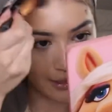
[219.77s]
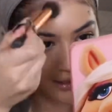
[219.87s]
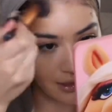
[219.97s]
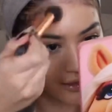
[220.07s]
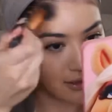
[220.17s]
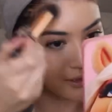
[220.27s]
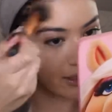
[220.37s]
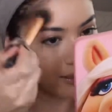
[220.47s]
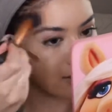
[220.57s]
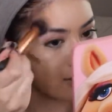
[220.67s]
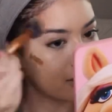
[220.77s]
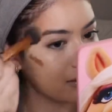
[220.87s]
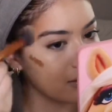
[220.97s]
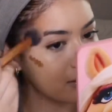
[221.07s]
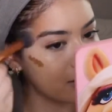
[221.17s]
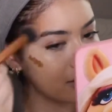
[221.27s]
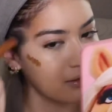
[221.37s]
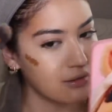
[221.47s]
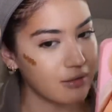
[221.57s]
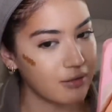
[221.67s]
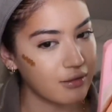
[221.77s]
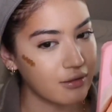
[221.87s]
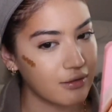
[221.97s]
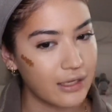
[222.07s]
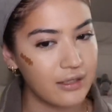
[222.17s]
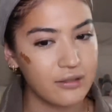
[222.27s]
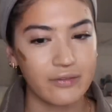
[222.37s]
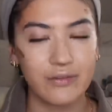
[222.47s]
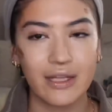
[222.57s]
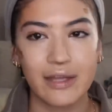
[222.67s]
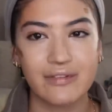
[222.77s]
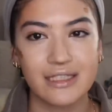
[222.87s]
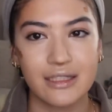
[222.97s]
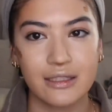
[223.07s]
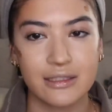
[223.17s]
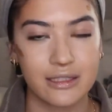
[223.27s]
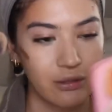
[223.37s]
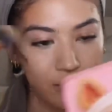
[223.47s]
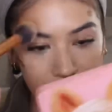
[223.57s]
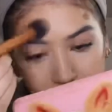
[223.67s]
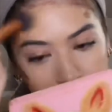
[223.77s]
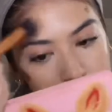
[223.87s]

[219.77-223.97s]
looks like, I don't know, I feel like I've seen this at Ulta.